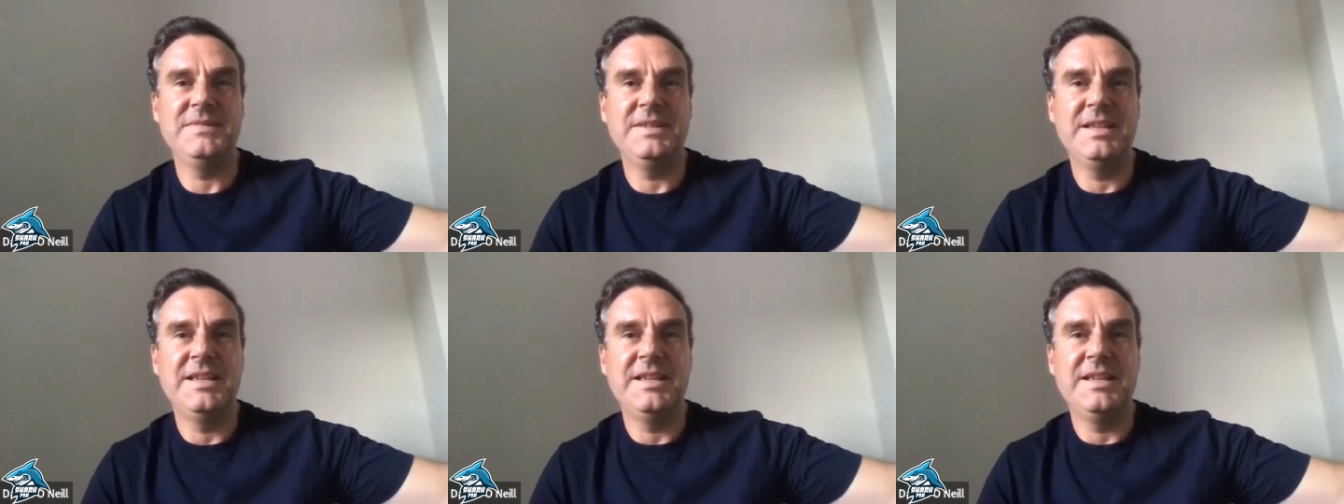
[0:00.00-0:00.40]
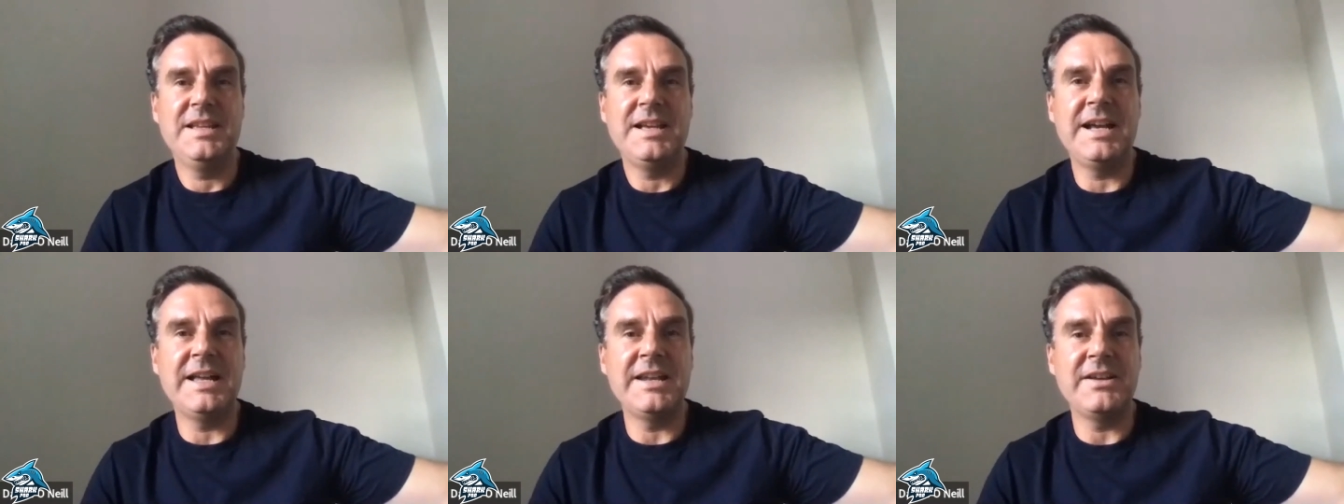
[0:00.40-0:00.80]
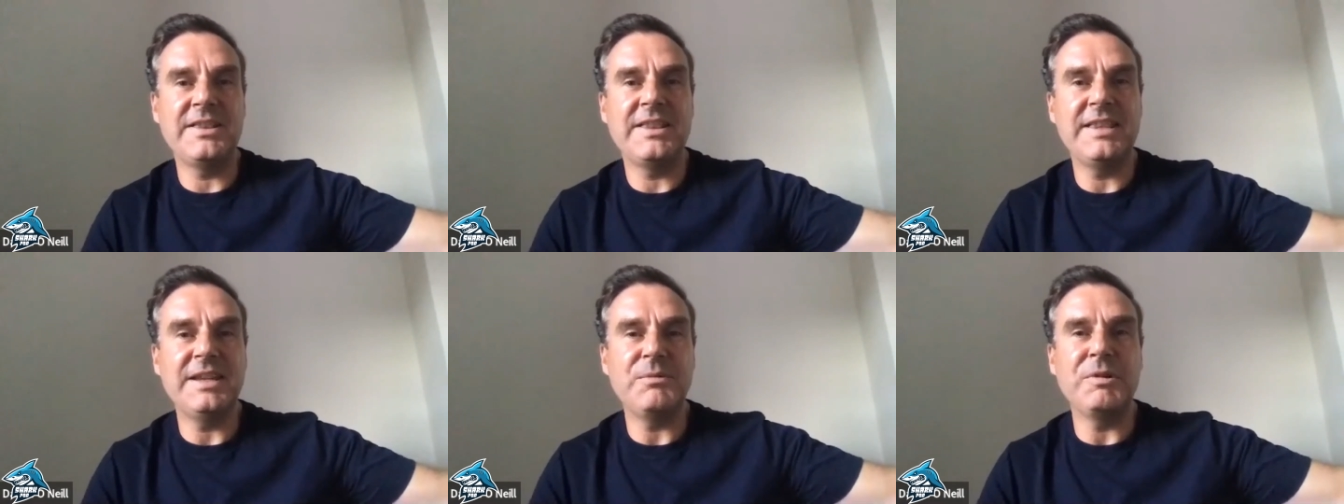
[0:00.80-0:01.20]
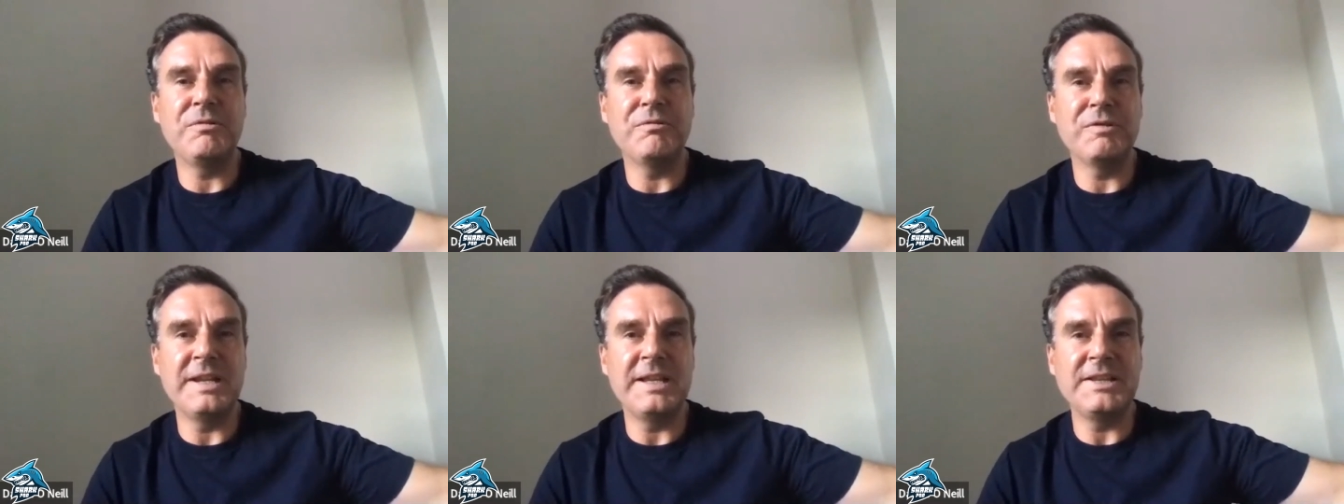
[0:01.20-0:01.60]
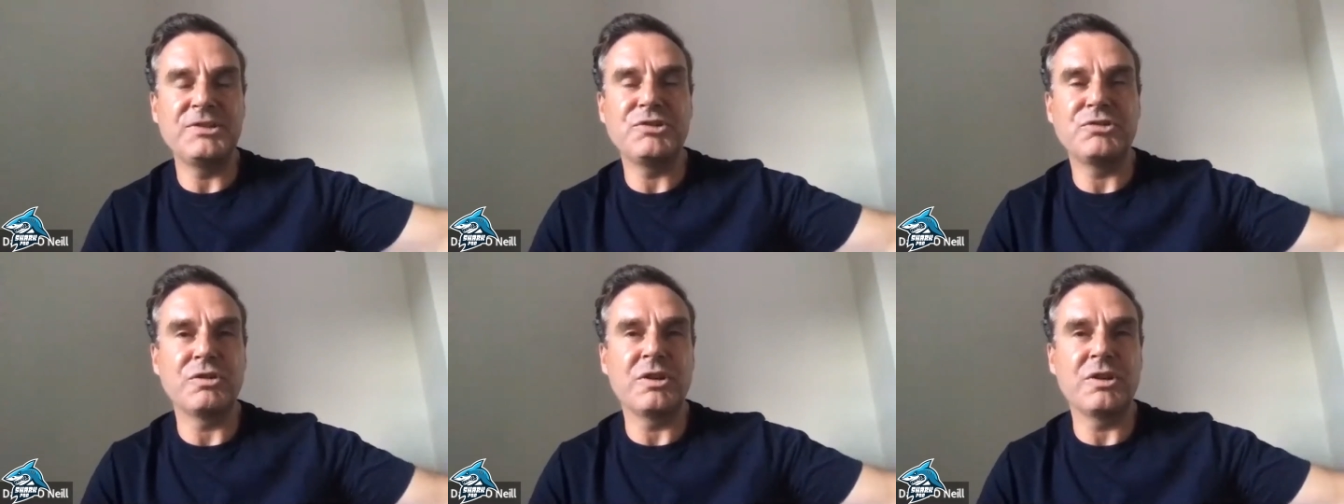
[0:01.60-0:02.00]
Yeah. And I think we really
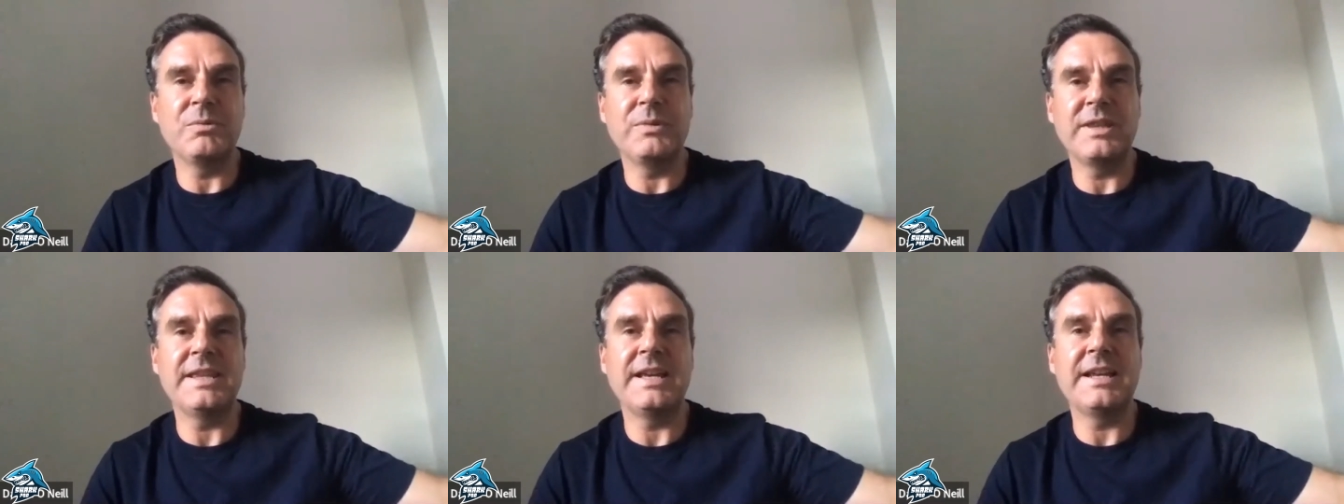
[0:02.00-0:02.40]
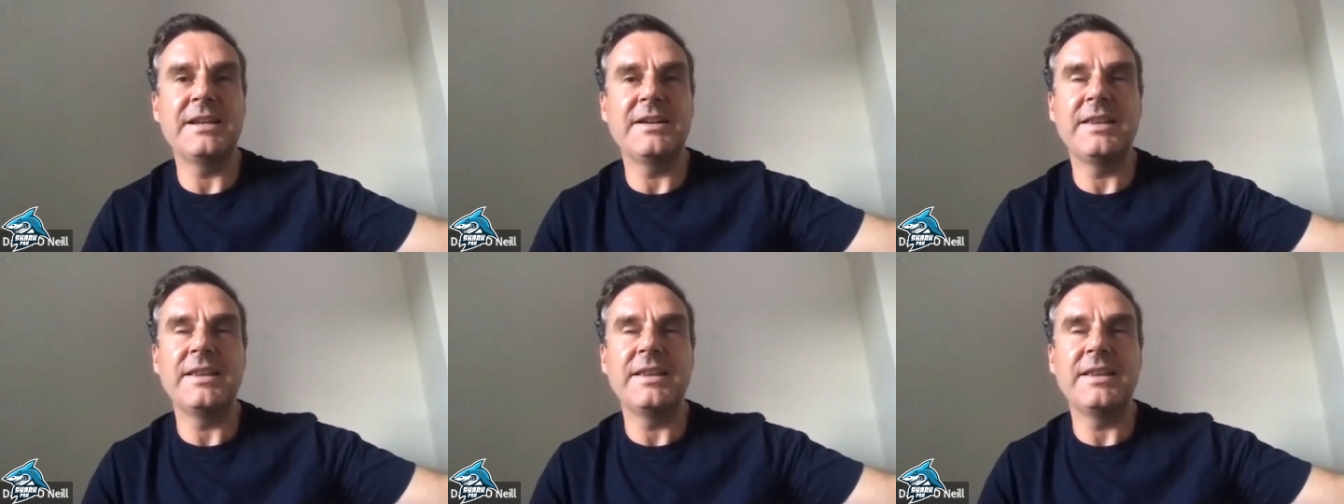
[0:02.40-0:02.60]
struggle with that.